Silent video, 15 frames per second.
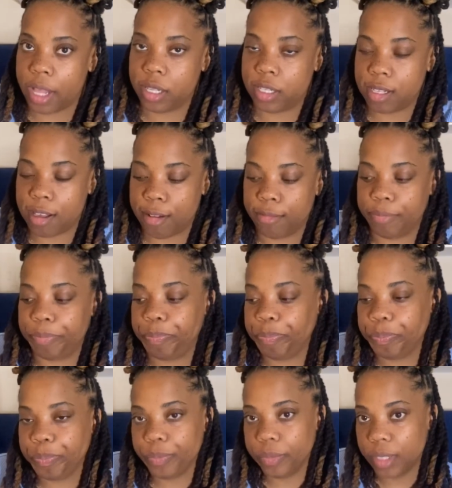So
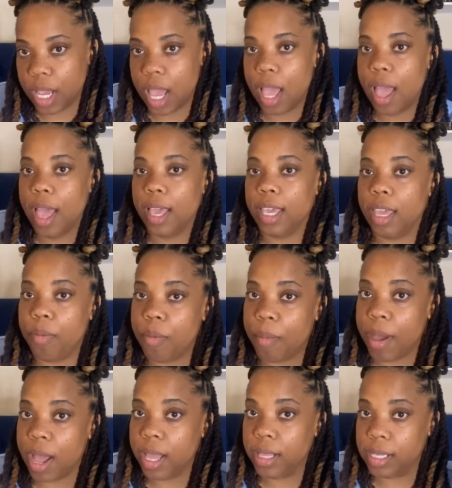keep in
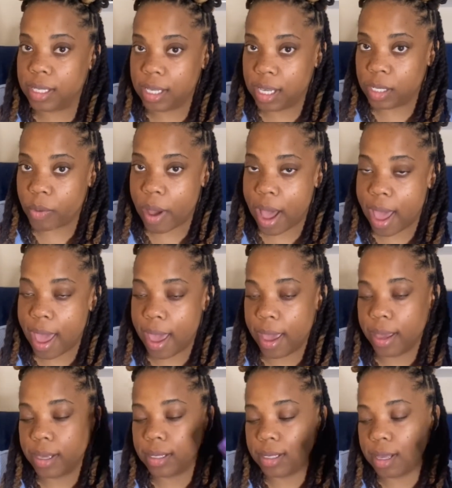mind, this is
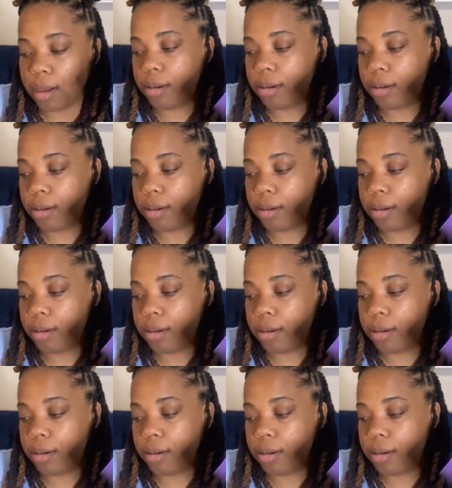YA. So